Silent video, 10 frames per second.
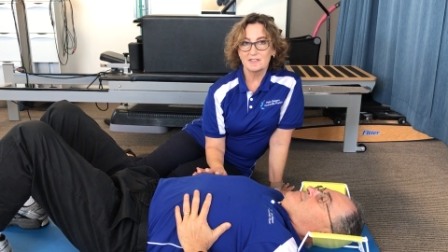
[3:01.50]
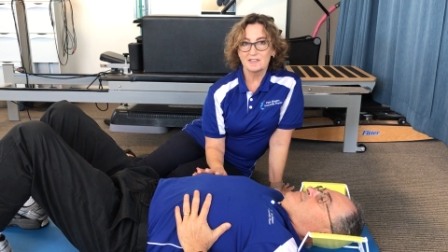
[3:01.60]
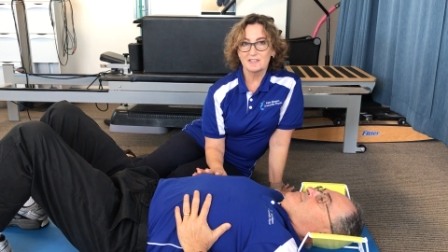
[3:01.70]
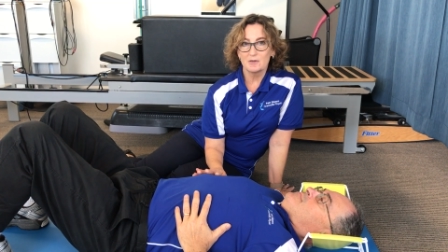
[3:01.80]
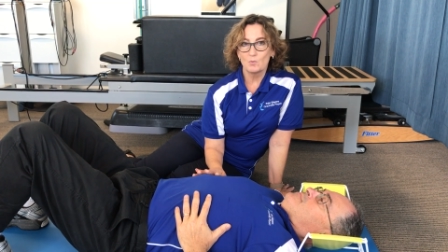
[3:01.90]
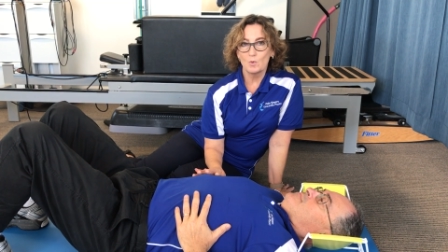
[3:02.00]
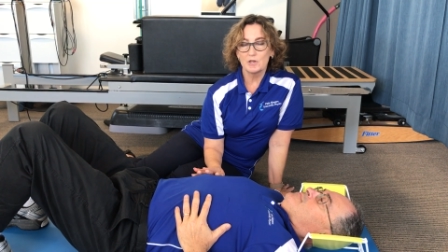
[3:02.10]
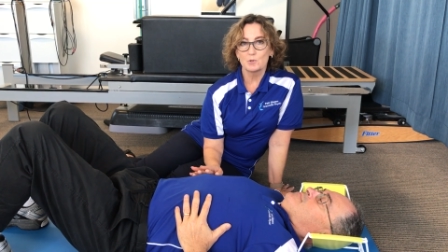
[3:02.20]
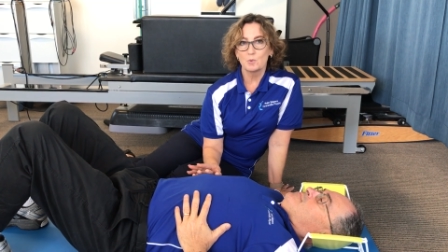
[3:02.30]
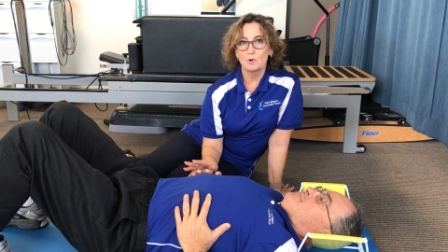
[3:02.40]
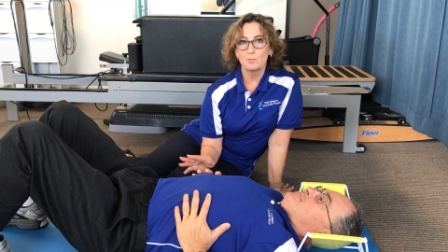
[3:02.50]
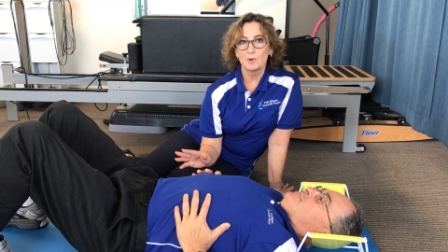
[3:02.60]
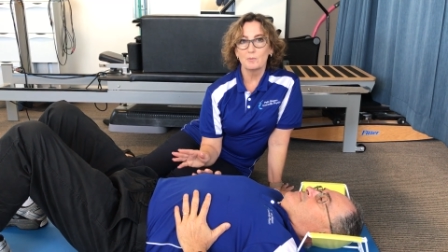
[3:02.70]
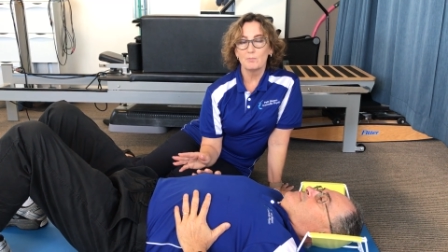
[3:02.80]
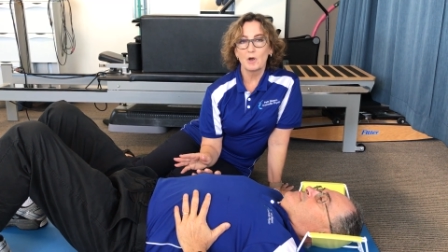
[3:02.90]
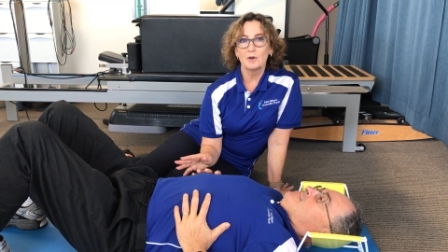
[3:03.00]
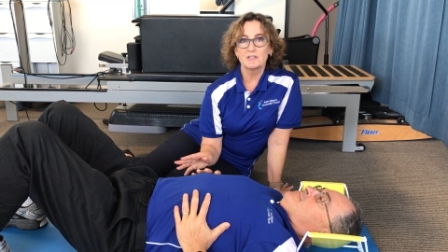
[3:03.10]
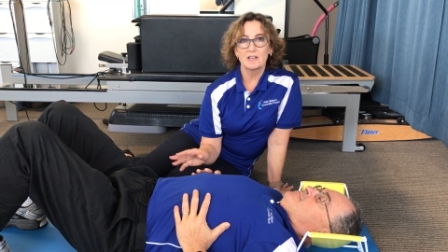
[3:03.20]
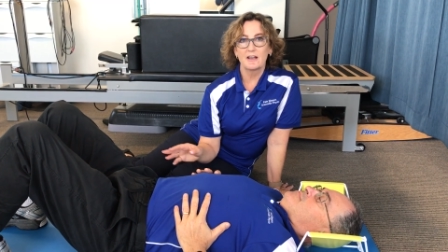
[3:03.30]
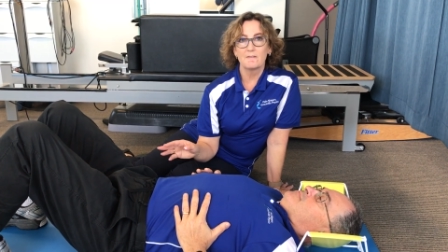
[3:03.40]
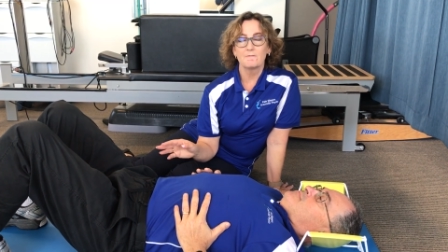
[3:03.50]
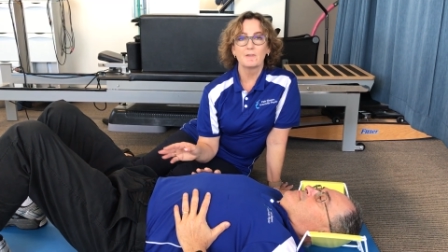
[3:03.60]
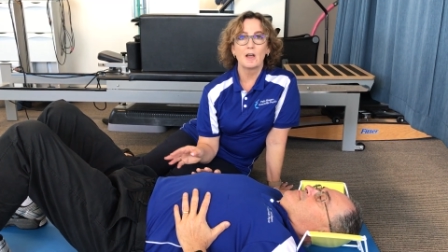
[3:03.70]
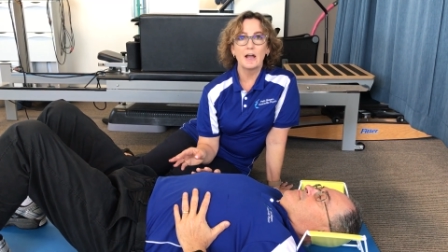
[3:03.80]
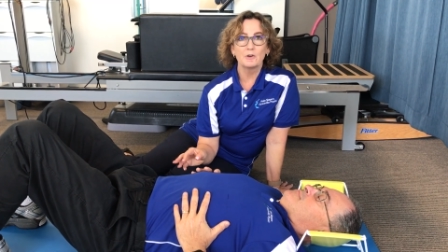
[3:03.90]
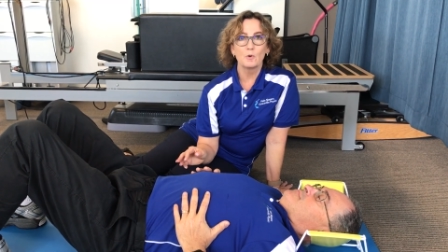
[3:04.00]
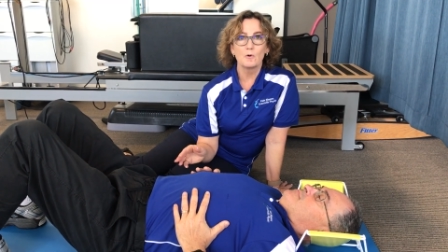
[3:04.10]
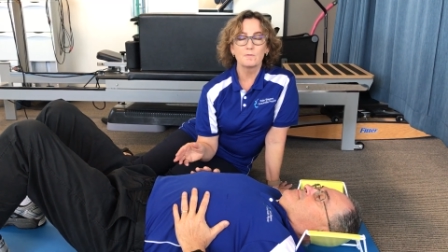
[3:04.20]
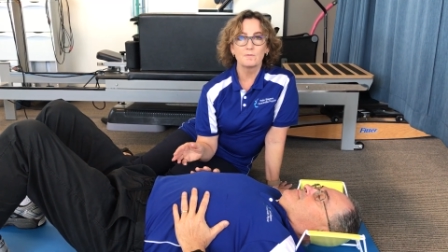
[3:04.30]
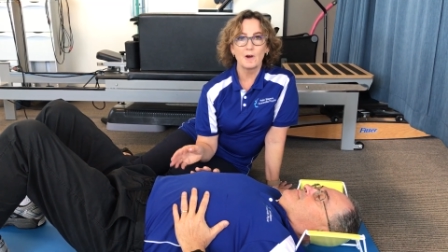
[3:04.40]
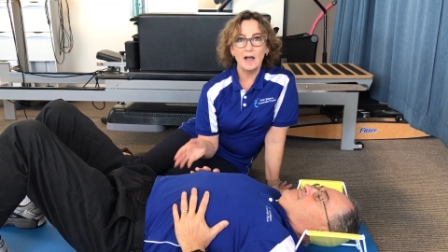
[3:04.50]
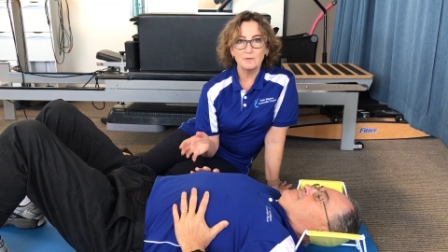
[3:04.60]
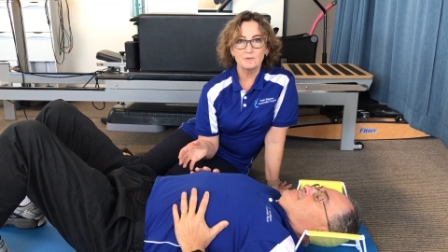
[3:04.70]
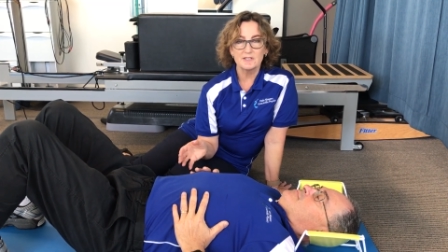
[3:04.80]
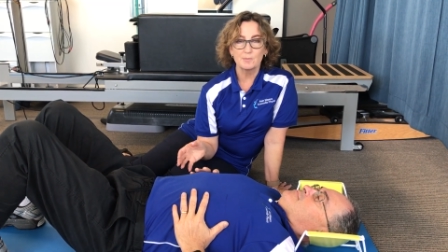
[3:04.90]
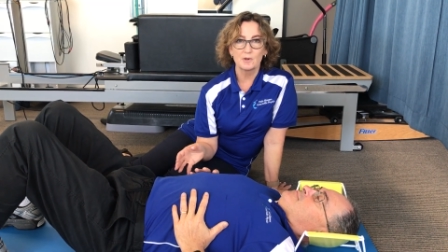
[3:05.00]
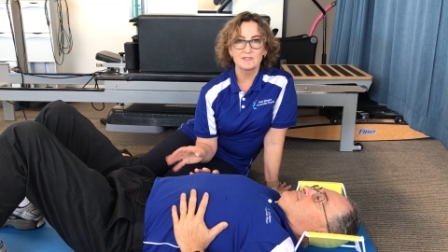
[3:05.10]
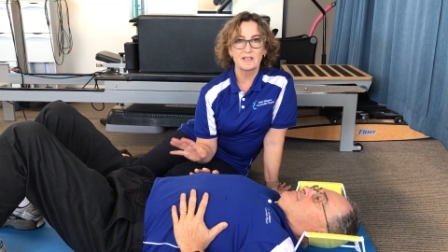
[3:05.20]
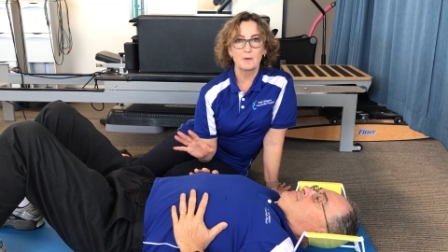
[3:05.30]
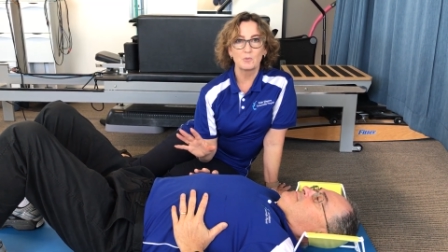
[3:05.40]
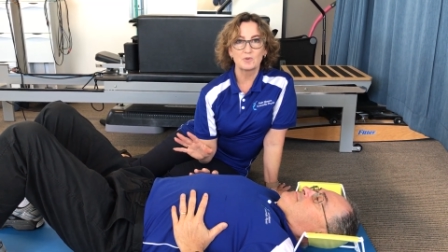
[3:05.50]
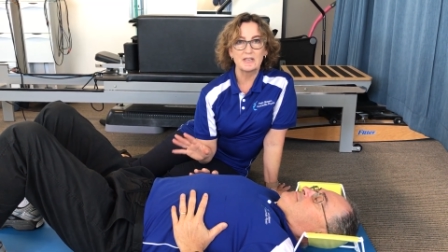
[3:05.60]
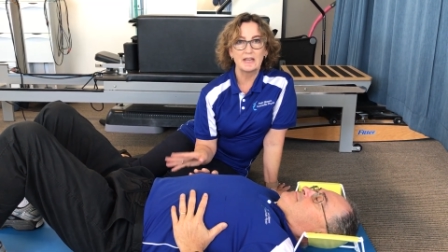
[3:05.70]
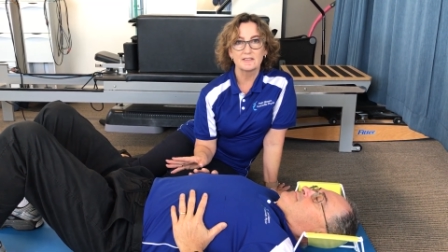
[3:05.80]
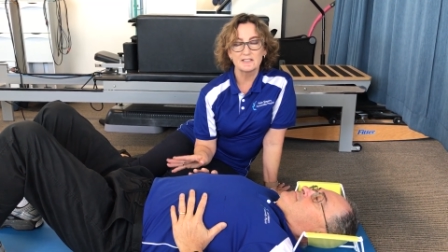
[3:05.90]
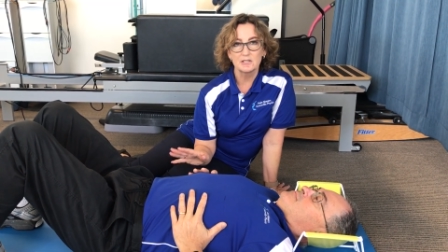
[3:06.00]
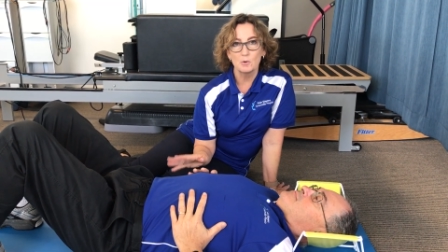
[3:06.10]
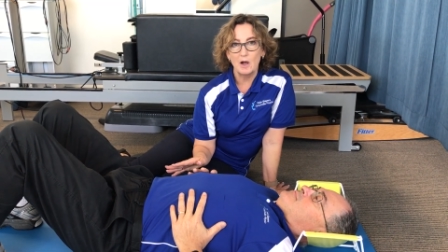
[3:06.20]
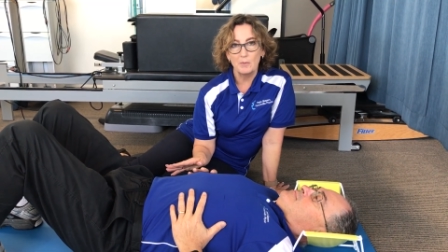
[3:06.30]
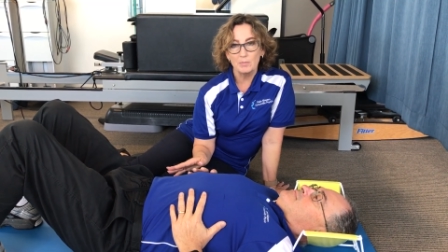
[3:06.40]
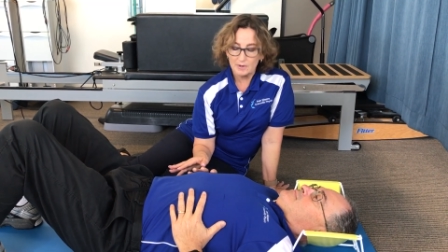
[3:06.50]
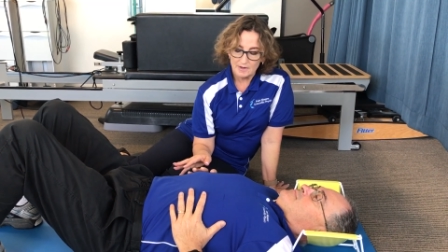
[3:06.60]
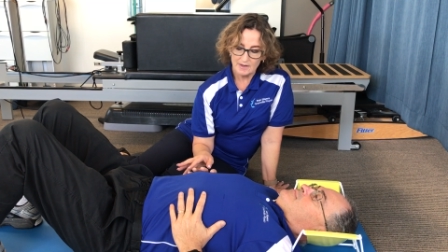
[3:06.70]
system, which will promote a flight or fright response and will tense you up.